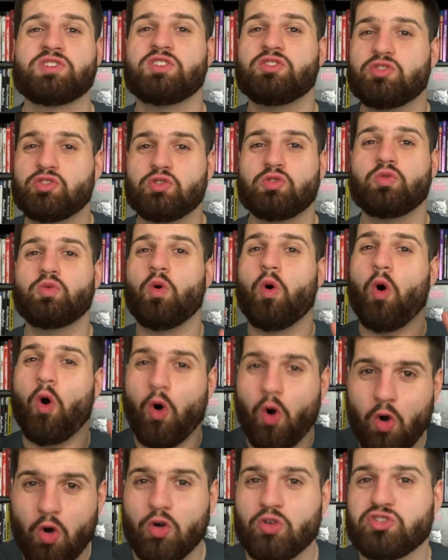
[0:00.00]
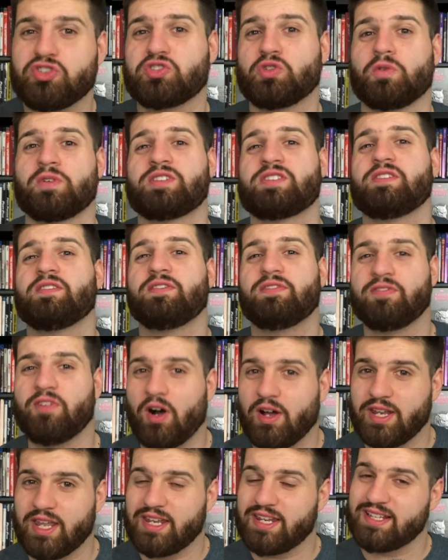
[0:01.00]
and do all sorts of
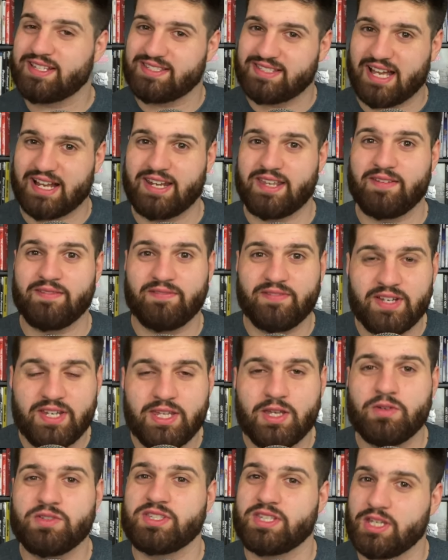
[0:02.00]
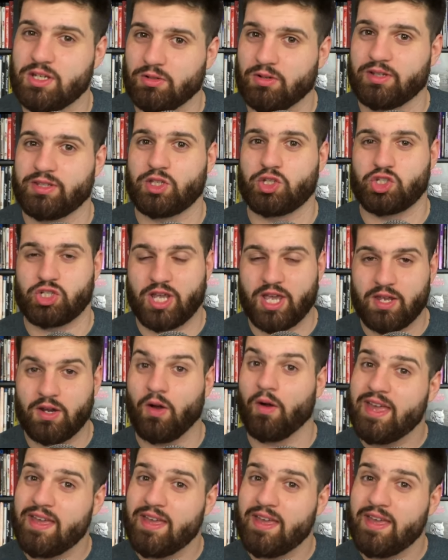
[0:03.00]
fun and exciting videos here on the channel.